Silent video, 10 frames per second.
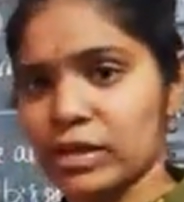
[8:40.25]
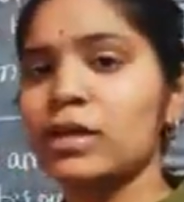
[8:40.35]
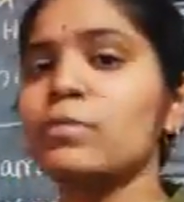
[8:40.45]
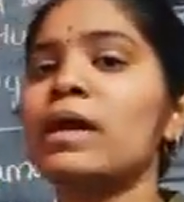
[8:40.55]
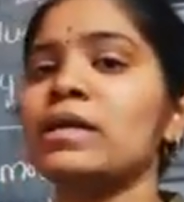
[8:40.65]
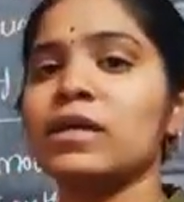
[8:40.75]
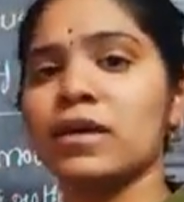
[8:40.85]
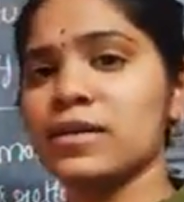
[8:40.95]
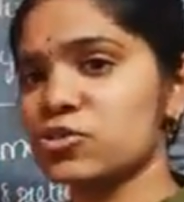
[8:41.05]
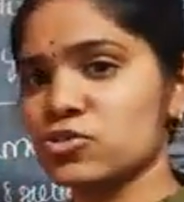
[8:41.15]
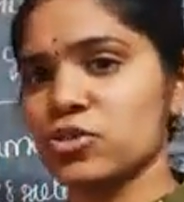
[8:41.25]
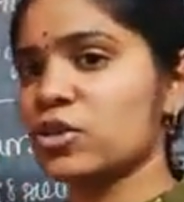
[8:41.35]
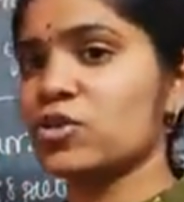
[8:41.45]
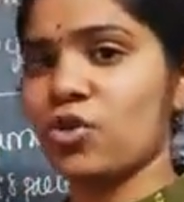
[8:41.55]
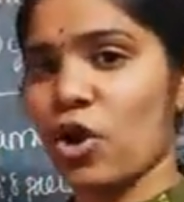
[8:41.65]
particles,
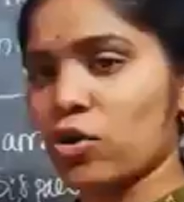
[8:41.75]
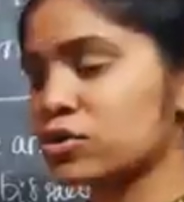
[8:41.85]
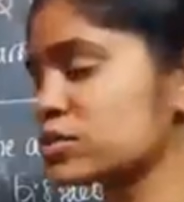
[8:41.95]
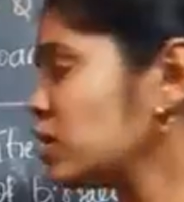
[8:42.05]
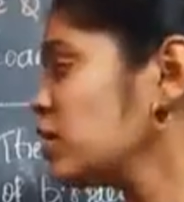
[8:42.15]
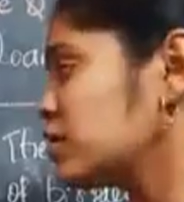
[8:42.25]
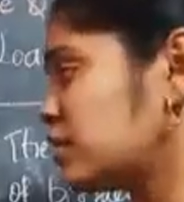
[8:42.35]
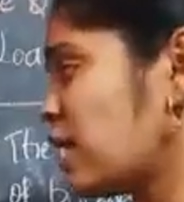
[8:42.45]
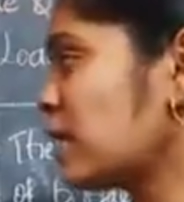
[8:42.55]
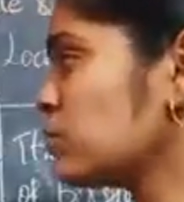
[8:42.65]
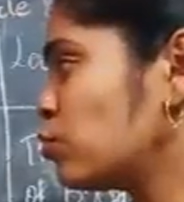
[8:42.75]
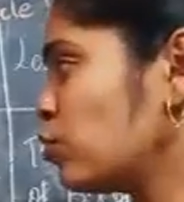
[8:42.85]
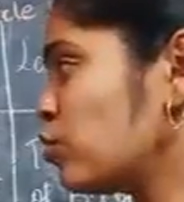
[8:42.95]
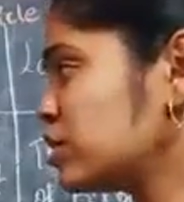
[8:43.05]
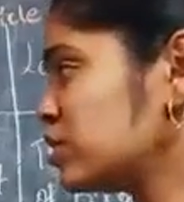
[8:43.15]
rocks, they are
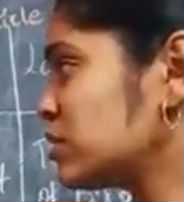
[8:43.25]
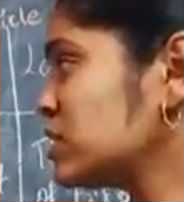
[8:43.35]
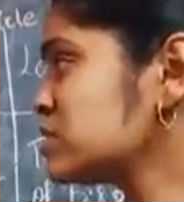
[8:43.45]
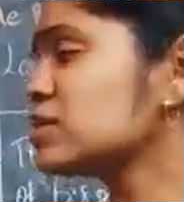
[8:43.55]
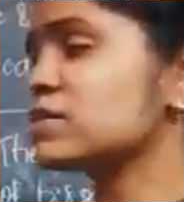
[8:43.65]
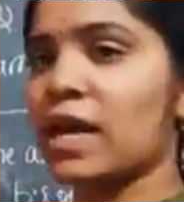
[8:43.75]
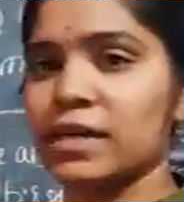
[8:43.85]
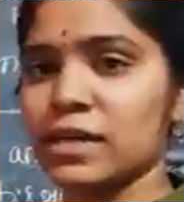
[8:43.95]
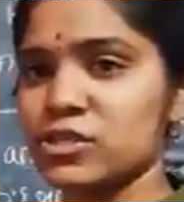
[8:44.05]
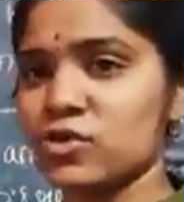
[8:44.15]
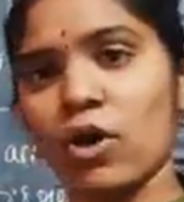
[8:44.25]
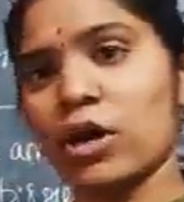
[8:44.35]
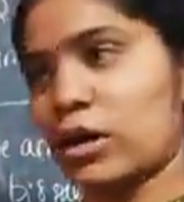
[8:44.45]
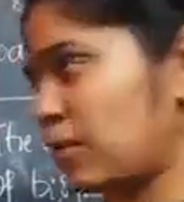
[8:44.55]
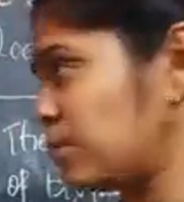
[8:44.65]
more in this sandy
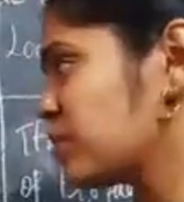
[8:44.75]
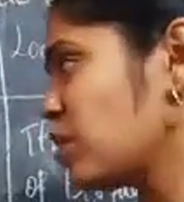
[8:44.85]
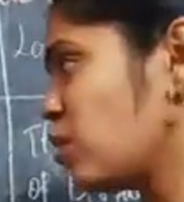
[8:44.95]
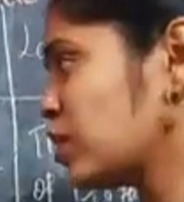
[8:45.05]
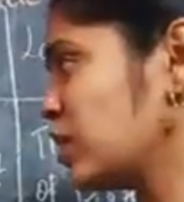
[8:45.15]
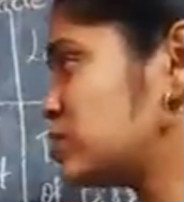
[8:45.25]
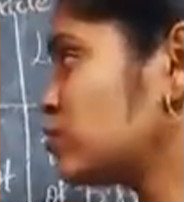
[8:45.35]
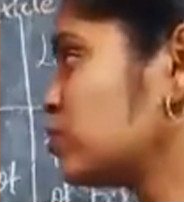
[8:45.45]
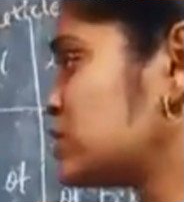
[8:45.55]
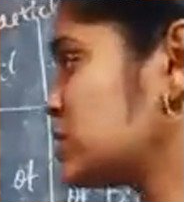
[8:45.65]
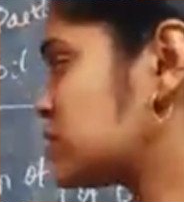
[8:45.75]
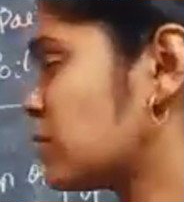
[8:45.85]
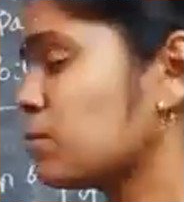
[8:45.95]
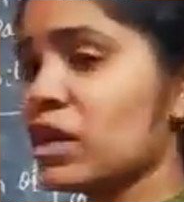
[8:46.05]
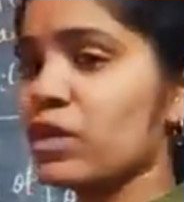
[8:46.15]
soil. Okay, so this is the
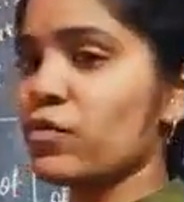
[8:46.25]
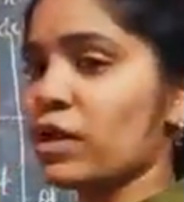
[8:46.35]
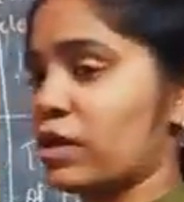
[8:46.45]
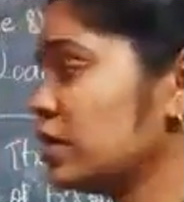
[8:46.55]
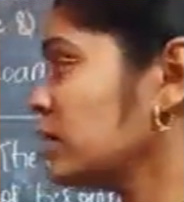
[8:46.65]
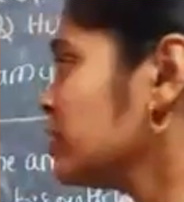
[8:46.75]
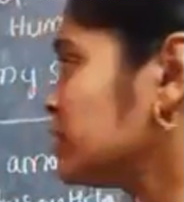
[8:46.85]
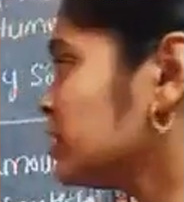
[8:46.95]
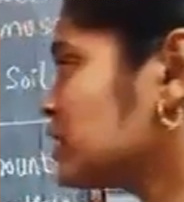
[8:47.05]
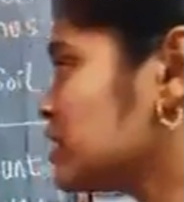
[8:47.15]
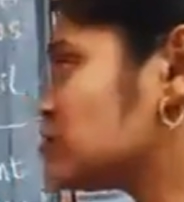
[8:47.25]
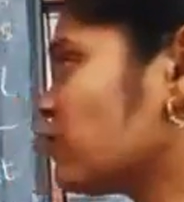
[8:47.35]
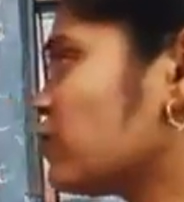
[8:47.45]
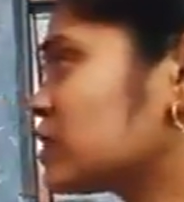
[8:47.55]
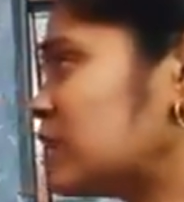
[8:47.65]
main one. In case of
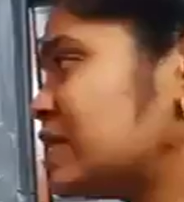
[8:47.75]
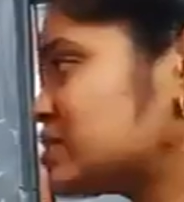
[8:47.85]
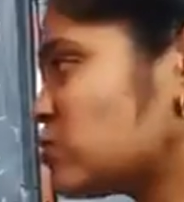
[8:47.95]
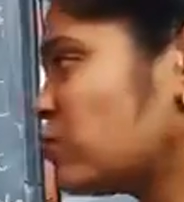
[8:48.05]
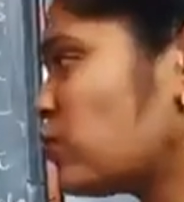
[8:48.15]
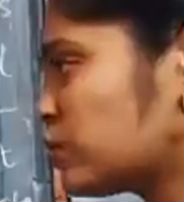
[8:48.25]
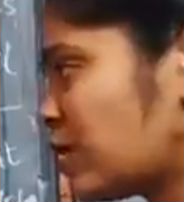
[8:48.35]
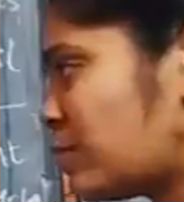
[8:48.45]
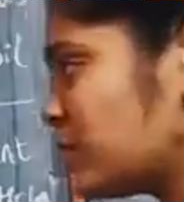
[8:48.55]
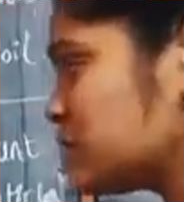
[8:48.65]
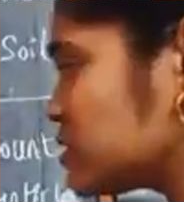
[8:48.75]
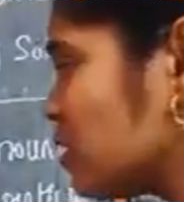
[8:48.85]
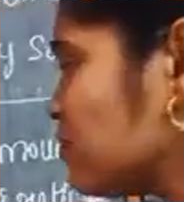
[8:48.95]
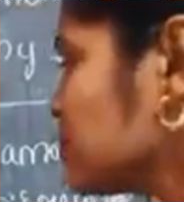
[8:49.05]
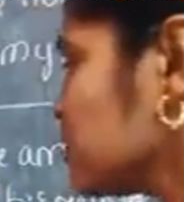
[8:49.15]
a clay soil, what happens?
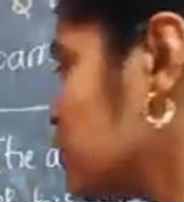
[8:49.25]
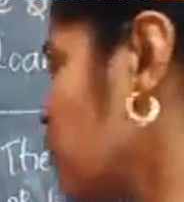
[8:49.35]
The